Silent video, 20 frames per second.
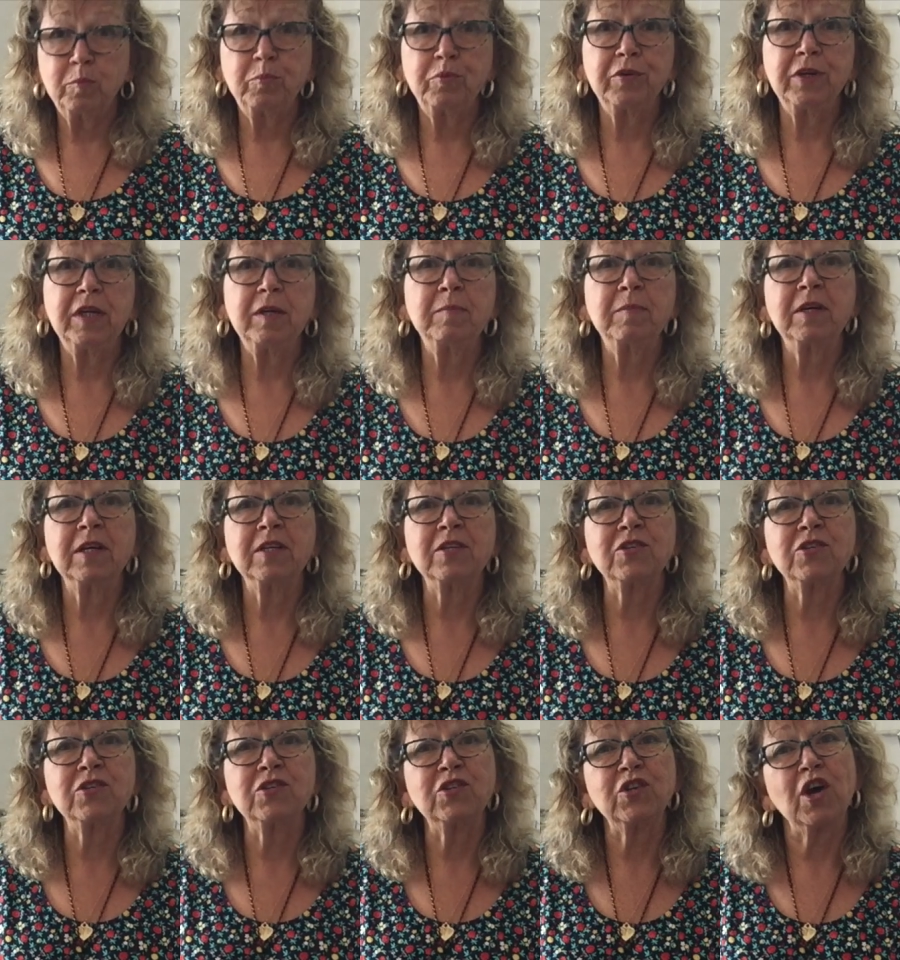pretty much
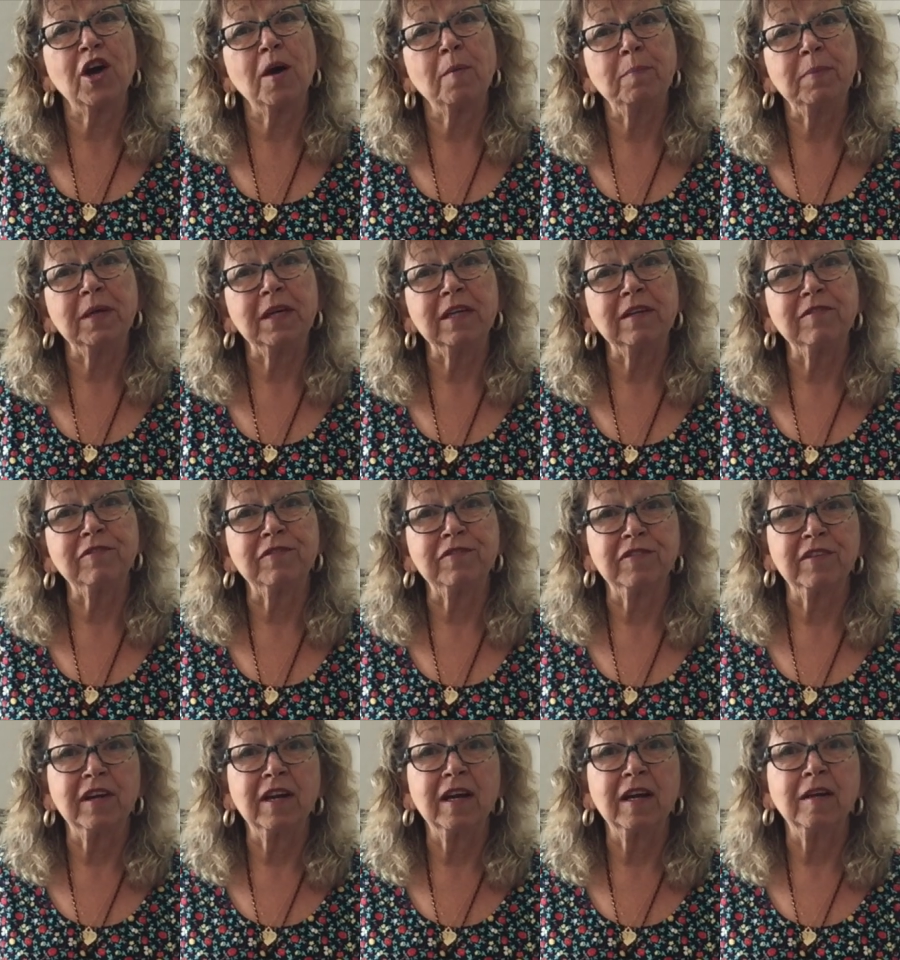stop it
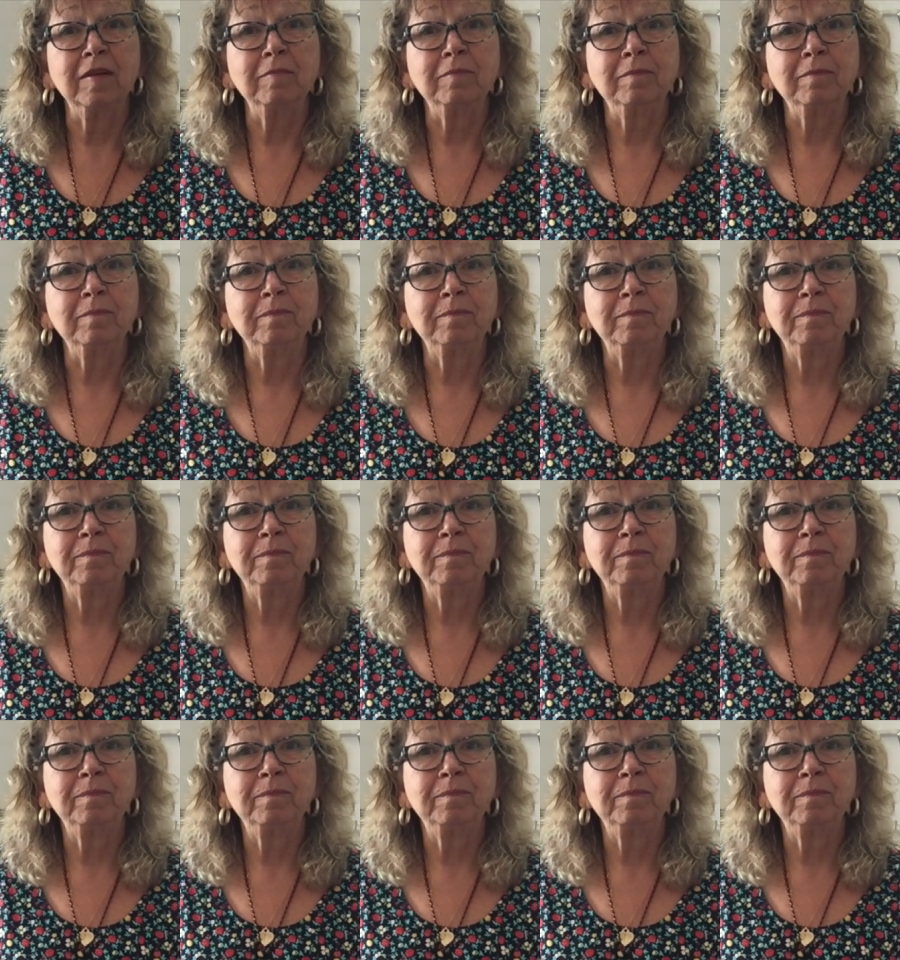from